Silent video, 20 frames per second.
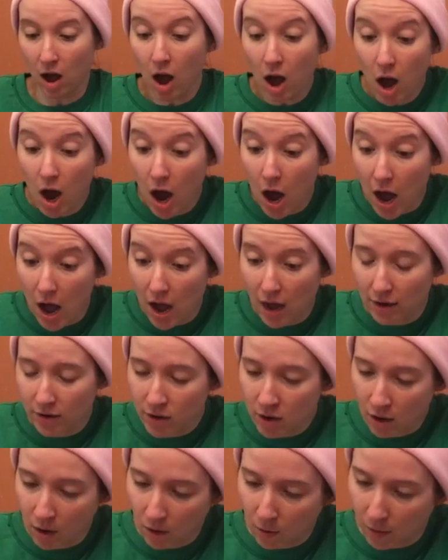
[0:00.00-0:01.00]
Ah,
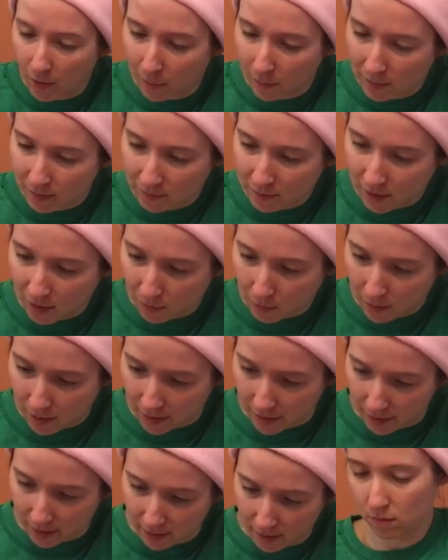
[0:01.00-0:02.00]
no, that wasn't what I
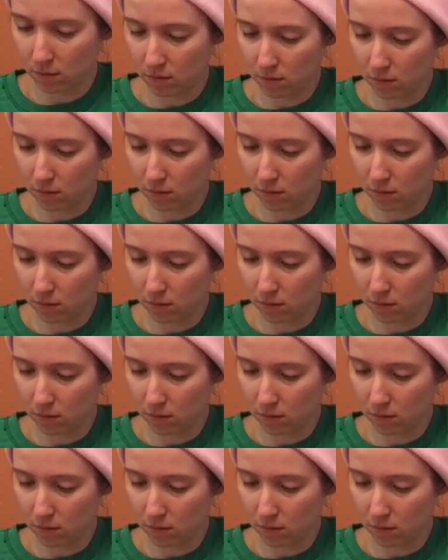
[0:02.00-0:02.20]
wanted.